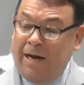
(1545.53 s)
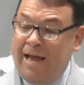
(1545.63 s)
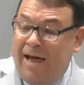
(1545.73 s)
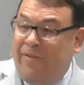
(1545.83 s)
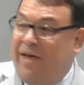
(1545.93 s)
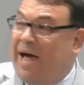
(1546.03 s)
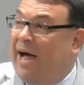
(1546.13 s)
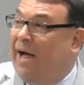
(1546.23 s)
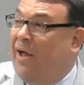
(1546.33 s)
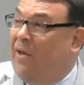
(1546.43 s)
down the
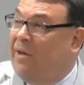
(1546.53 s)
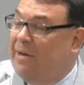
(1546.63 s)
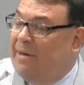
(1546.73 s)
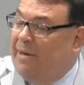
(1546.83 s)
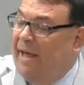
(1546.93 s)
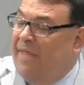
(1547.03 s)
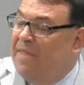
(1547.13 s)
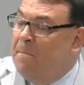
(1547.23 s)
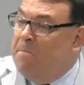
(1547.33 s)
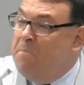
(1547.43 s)
aisle, and
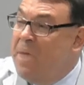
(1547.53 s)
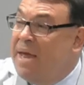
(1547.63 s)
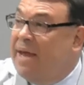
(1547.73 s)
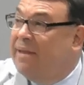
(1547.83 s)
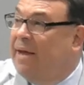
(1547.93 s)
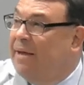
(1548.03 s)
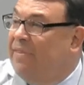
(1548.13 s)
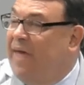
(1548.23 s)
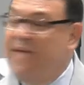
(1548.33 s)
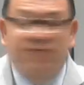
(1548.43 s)
the minute
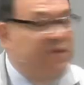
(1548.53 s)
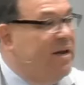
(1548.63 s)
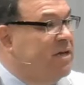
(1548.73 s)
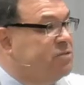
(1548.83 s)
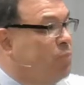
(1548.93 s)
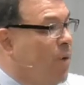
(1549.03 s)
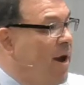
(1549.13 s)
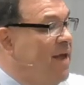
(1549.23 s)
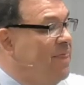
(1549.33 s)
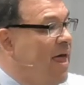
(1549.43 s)
they finish
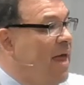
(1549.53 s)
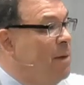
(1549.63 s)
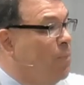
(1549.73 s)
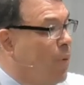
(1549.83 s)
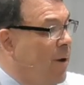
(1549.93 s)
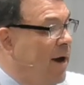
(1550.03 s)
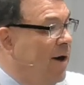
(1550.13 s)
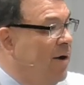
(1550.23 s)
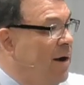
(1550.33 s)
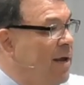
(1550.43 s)
praying that
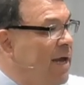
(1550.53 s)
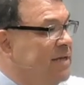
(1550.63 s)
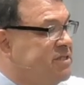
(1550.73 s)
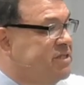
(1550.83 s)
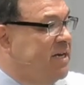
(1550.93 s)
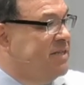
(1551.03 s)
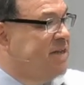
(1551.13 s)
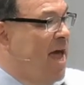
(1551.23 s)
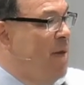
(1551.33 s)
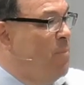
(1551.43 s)
prayer and says
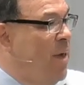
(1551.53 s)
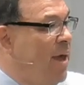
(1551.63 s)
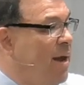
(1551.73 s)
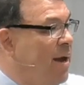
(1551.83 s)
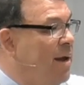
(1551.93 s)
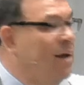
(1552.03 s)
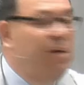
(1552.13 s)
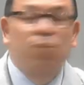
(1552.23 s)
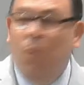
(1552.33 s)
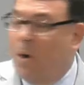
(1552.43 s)
amen,
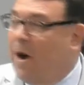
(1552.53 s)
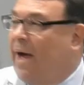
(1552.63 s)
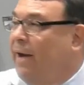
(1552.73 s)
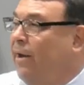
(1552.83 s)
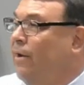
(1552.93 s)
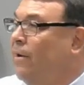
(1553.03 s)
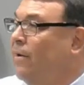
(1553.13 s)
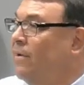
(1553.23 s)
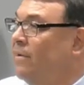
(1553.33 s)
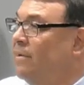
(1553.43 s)
we're out of here.
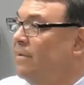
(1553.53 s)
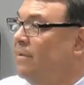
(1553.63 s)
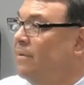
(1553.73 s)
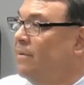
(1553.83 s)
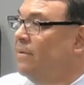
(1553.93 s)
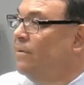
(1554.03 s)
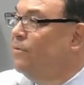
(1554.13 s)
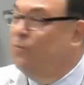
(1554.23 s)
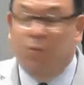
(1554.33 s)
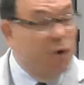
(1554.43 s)

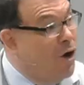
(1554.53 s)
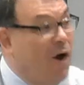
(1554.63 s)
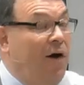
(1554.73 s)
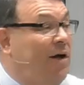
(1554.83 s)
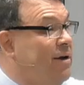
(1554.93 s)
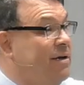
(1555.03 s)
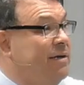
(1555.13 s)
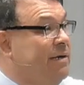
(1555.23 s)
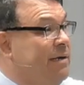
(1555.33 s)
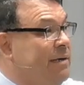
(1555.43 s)
We're gone.
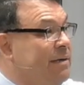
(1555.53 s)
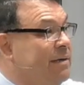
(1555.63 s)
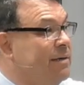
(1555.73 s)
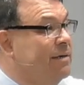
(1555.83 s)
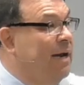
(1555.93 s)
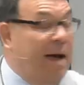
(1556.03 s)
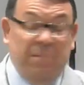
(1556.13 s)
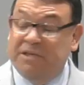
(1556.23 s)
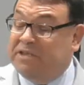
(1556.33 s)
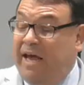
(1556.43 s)
And I'm
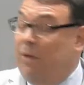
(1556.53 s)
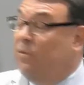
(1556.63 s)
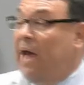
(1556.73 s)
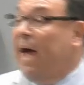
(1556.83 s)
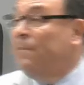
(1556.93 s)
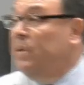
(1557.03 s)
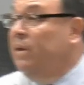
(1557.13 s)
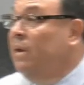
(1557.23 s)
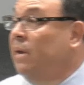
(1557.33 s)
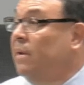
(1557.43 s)
not saying it would
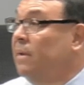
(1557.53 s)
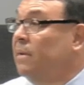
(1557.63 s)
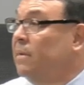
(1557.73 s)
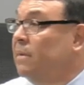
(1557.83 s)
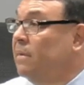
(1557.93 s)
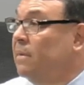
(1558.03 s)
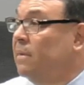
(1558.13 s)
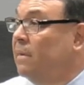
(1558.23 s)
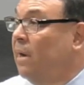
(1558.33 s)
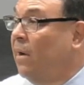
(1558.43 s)
happen,
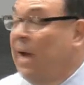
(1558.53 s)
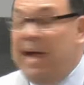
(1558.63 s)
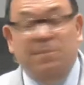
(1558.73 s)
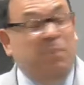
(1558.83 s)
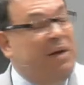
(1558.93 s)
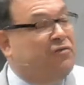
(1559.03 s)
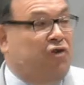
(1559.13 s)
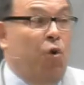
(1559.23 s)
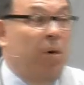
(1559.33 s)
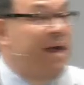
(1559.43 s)
all right? But it's
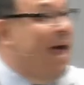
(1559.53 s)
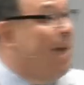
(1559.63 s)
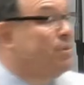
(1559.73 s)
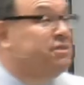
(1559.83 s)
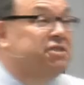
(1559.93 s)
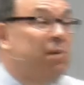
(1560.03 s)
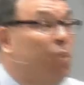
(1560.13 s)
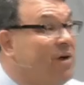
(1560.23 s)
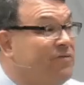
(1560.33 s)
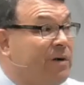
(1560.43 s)
going to happen
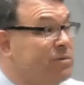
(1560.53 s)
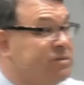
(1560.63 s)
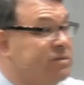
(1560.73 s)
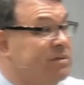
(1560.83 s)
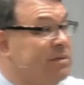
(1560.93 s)
somewhere, folks.